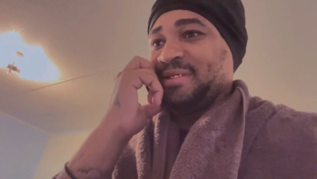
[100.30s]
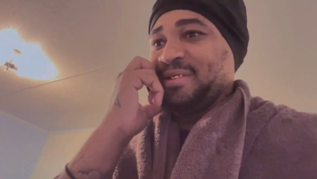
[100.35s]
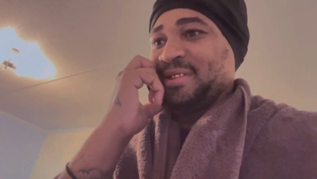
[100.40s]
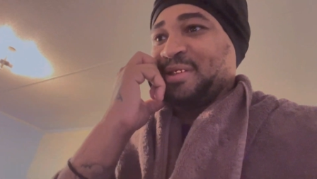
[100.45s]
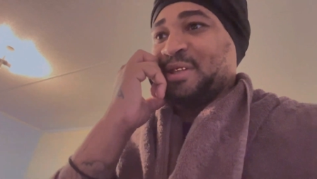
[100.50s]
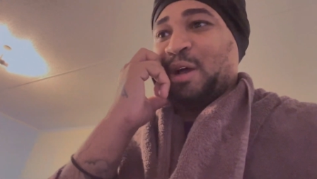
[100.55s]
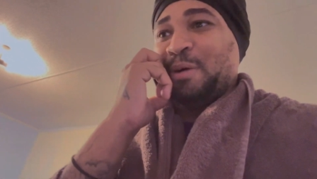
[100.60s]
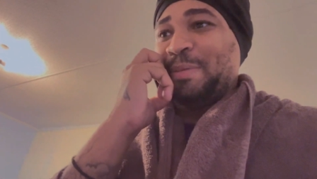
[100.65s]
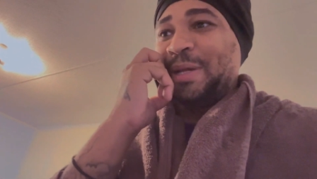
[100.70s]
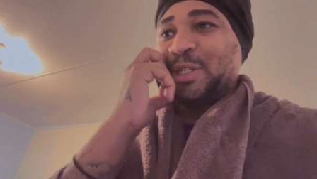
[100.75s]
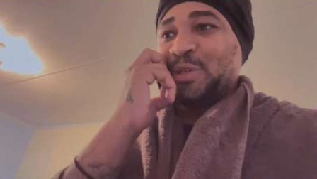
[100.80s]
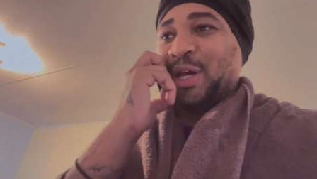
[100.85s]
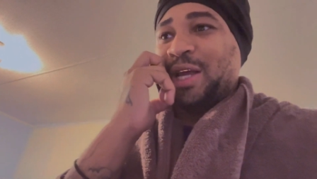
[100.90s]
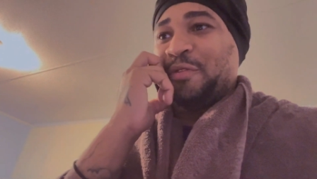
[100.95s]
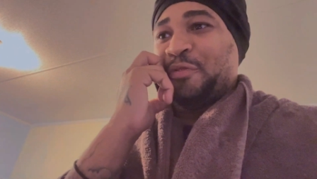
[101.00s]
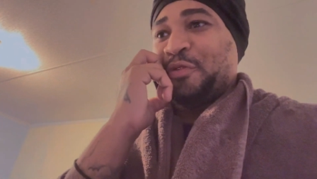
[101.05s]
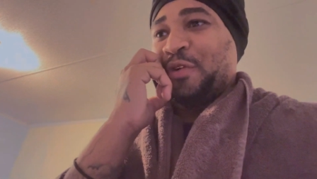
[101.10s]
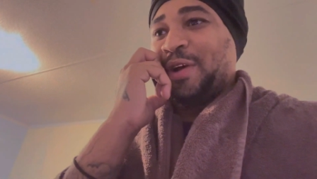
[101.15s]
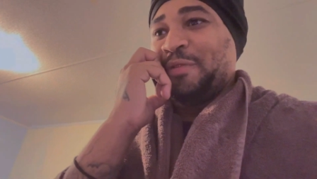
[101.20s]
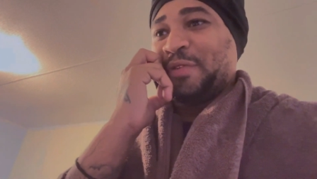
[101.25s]
Don't be trying to
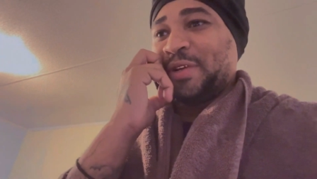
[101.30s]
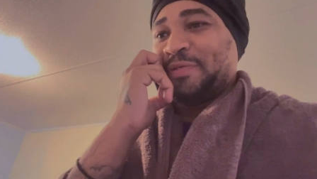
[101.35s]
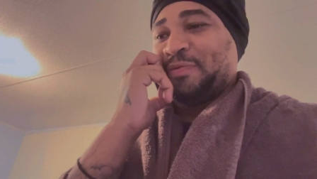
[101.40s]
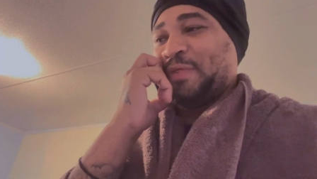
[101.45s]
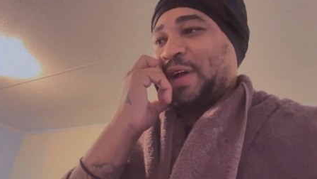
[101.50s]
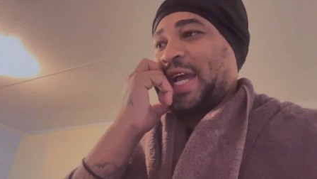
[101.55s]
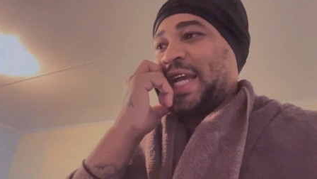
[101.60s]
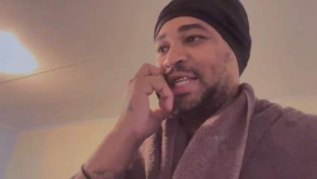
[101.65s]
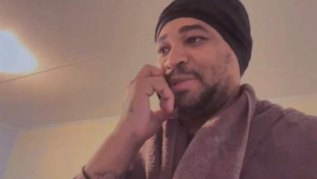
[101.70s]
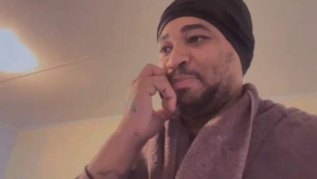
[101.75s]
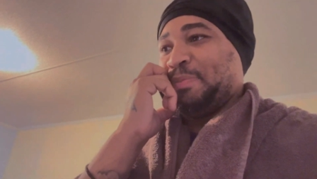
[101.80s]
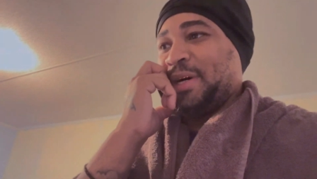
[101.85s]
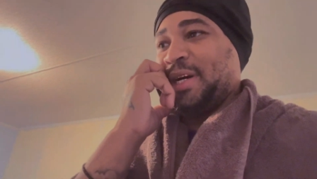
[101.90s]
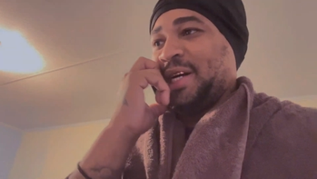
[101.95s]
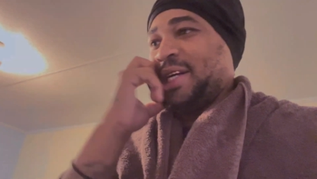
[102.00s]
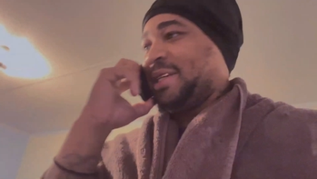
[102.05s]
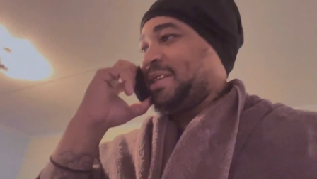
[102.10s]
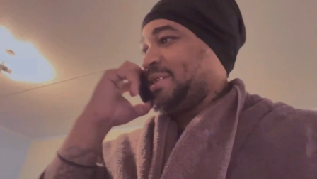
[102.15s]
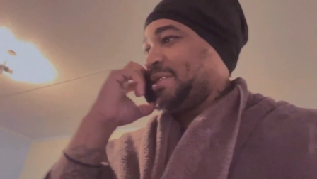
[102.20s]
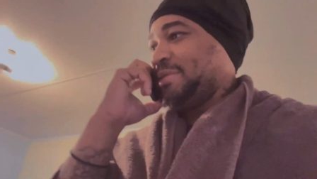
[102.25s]
front for
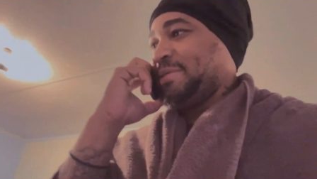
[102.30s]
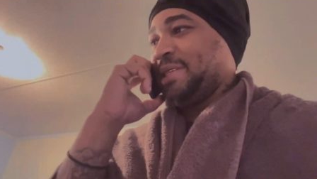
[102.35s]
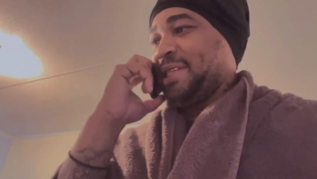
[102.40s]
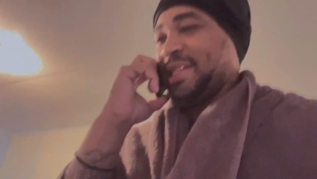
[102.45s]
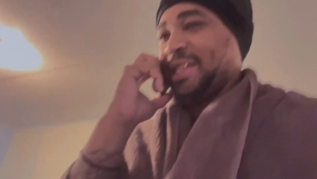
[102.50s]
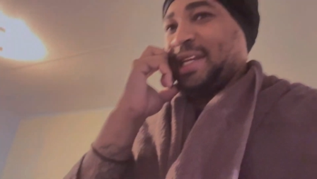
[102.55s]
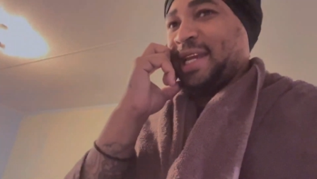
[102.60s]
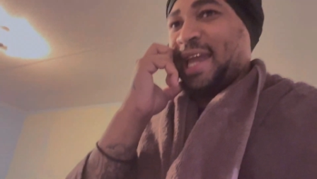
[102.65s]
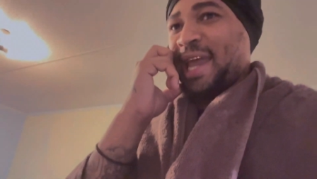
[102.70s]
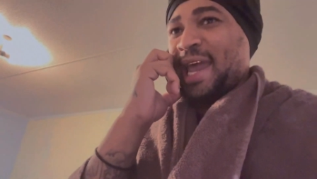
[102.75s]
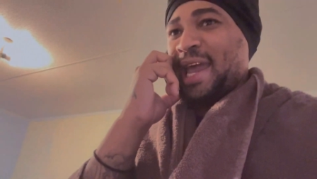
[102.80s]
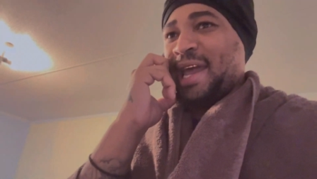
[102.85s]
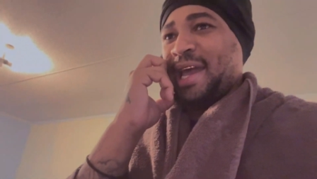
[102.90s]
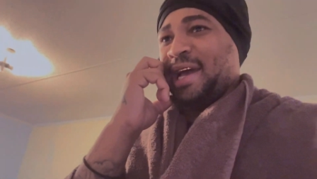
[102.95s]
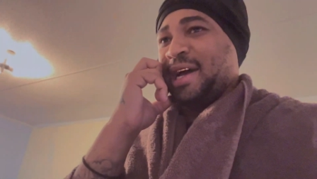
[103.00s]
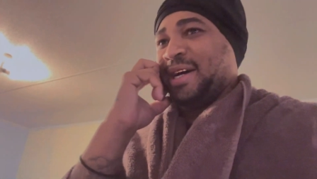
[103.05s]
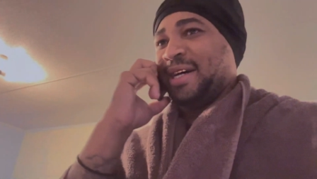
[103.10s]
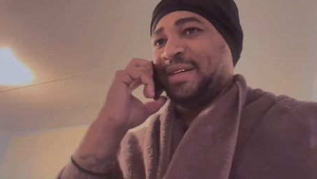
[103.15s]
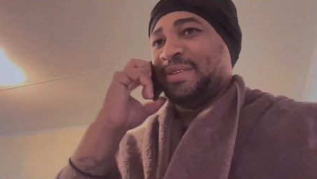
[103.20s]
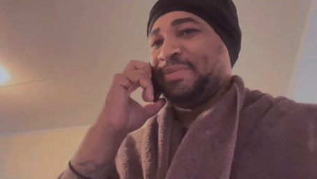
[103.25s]
Facebook.
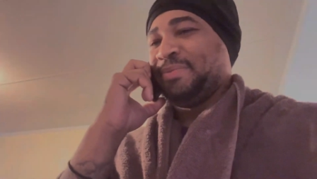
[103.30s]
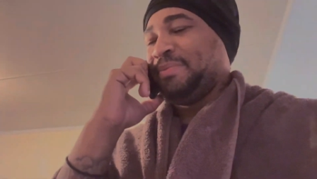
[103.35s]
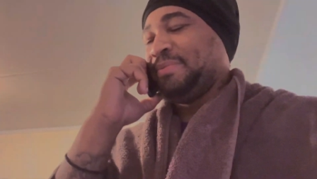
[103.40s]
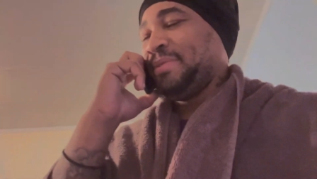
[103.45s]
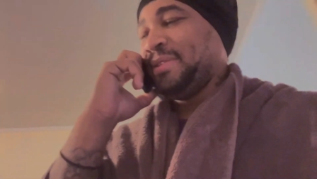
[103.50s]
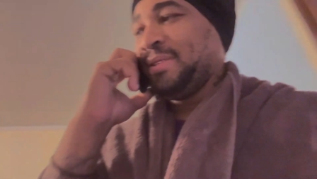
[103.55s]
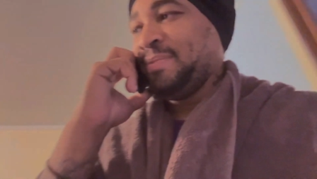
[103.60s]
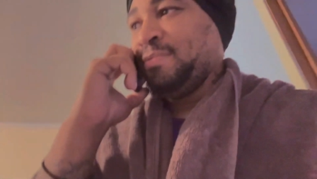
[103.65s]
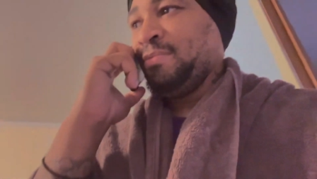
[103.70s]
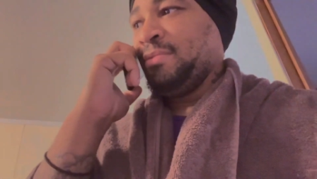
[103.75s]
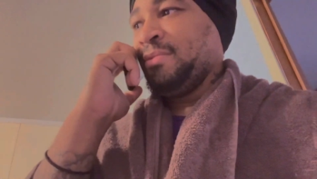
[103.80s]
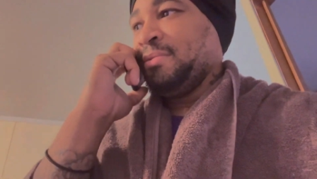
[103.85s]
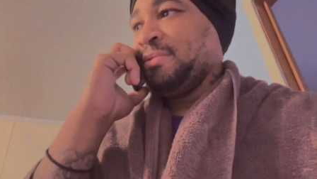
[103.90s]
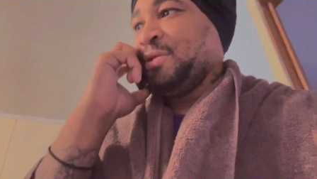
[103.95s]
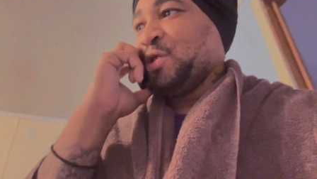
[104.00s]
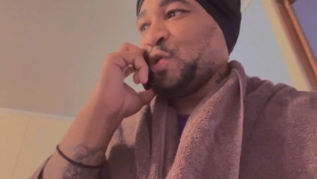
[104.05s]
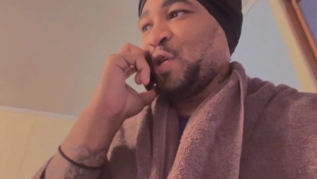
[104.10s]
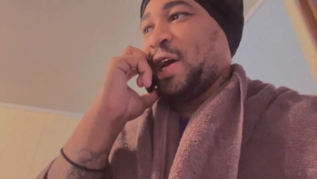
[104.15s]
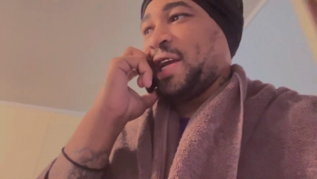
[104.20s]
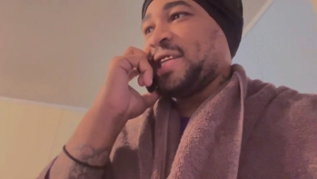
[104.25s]
Yeah.
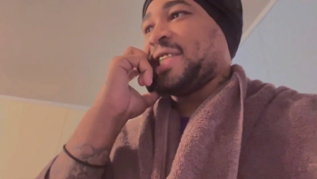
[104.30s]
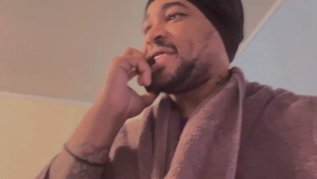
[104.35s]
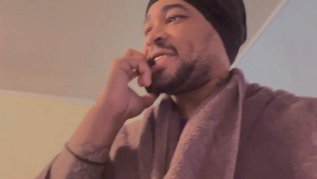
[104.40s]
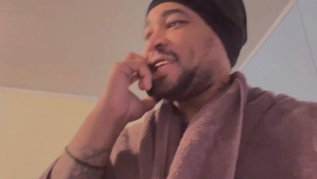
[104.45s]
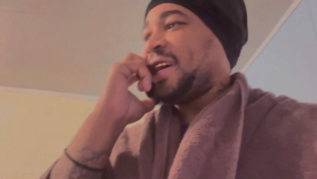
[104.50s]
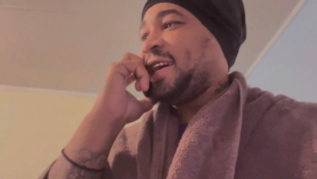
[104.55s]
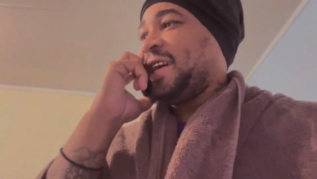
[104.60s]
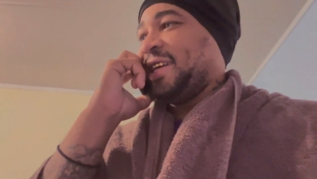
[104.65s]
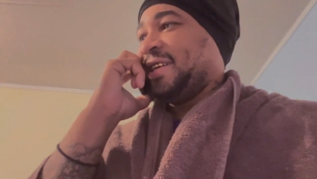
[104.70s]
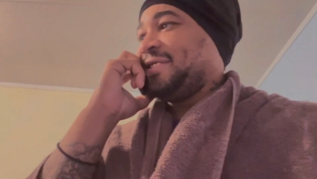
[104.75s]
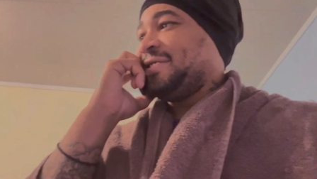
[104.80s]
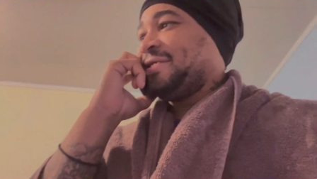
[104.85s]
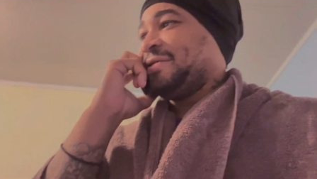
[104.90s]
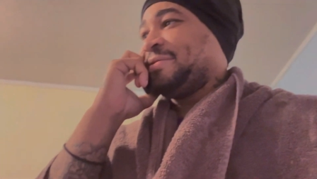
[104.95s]
Trying to stunt.